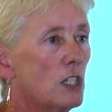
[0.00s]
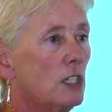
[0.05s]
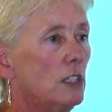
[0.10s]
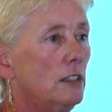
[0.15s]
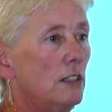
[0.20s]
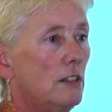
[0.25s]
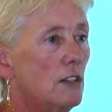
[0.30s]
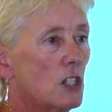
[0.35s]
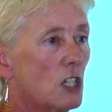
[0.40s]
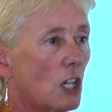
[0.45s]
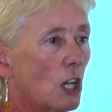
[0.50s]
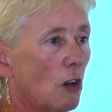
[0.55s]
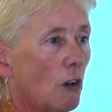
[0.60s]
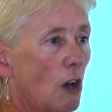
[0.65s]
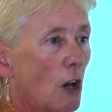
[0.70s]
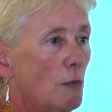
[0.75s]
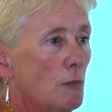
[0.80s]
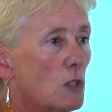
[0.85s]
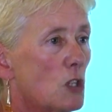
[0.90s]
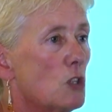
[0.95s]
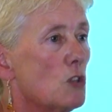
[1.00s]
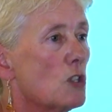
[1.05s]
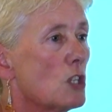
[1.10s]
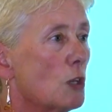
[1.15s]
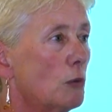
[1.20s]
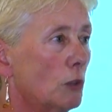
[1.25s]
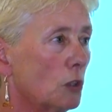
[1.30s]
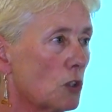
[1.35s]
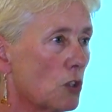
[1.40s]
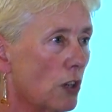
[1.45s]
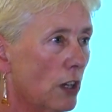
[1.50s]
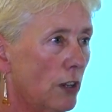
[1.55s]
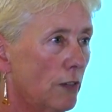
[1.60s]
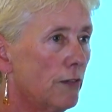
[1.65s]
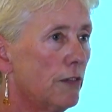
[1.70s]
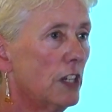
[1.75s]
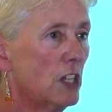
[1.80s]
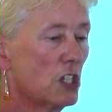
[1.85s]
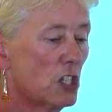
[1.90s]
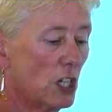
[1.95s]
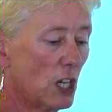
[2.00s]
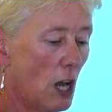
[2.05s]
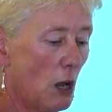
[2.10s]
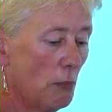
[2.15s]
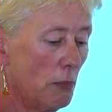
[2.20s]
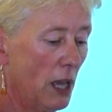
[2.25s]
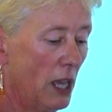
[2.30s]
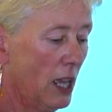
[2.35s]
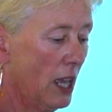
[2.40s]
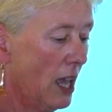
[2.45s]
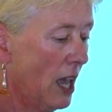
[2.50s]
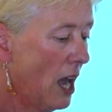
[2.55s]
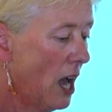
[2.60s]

to go home to, so we'll try and finish it up